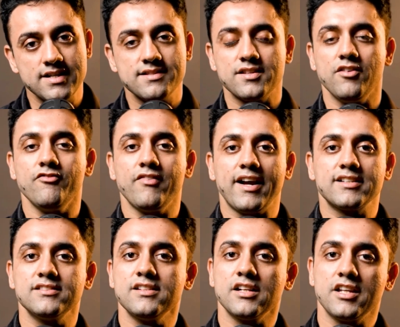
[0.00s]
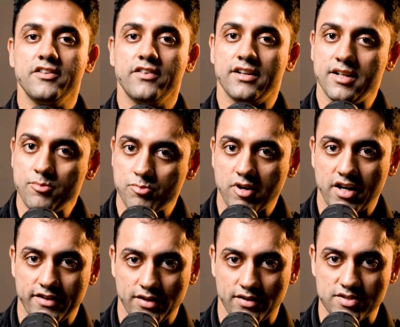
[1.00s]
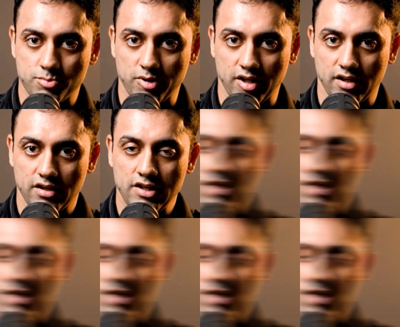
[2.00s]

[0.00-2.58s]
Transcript: some vaccines are given in private hospital.